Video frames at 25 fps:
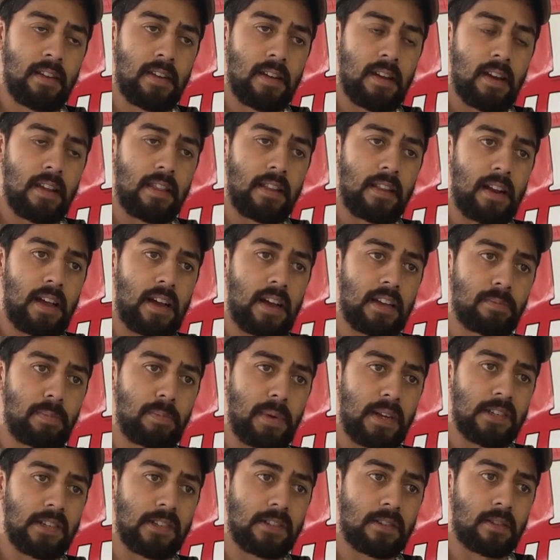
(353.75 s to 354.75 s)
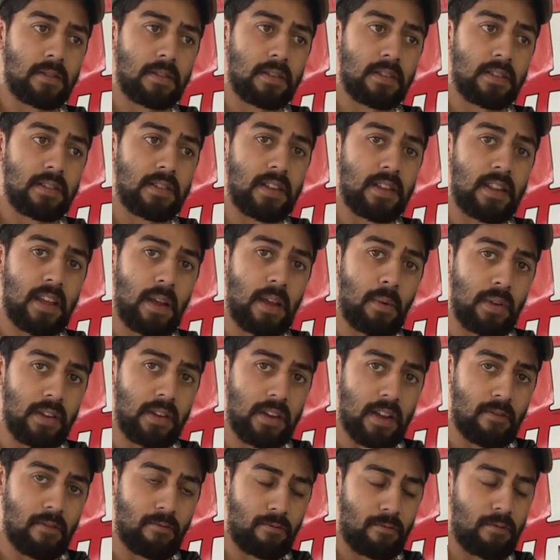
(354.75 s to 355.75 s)
in the last batch of sausages and they went
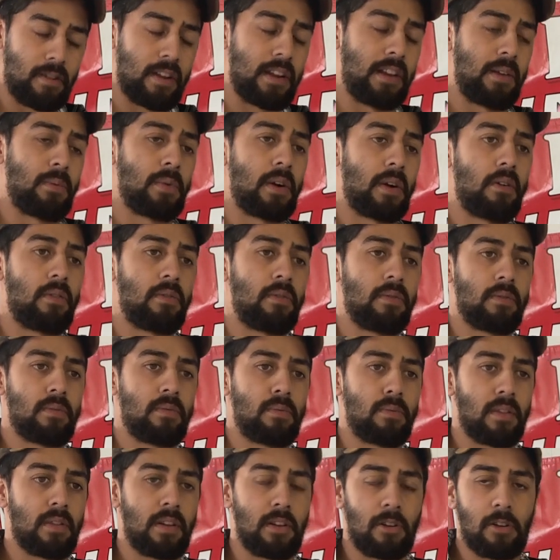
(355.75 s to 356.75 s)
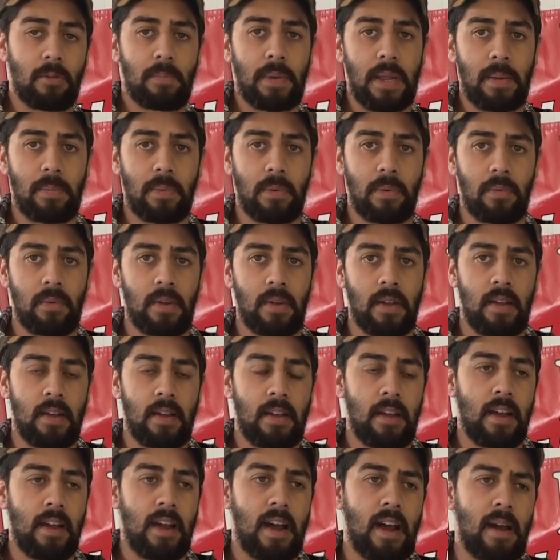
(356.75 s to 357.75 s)
down really well with a lot of people.
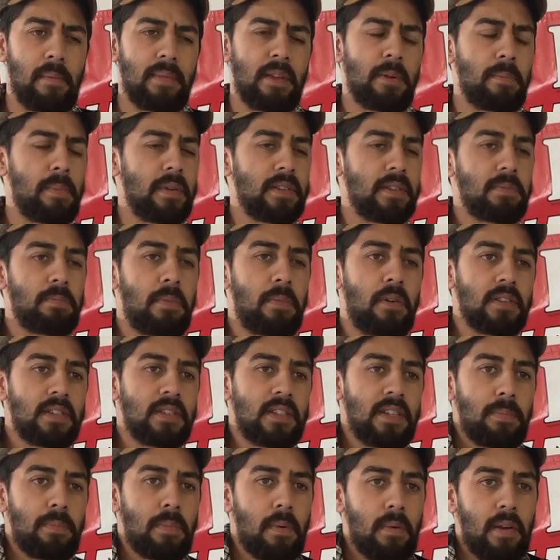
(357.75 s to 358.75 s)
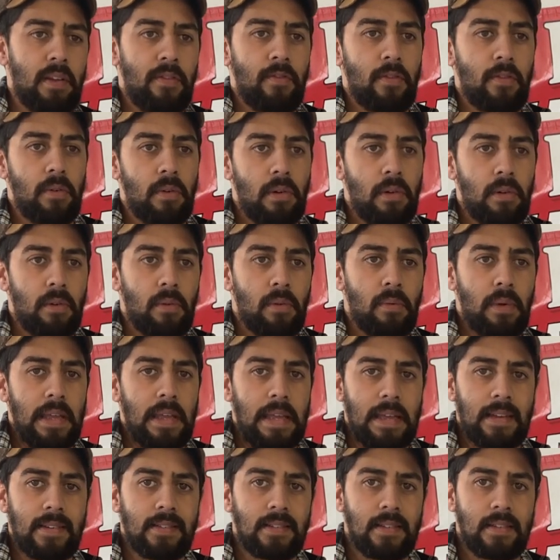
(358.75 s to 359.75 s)
They're a bit spicy probably for wee
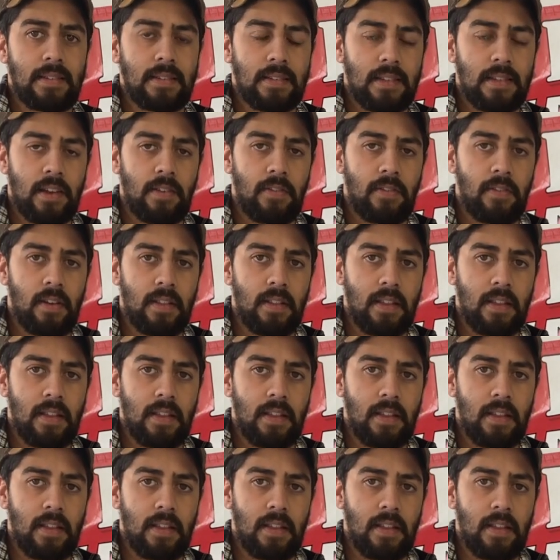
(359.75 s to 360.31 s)
kids and stuff like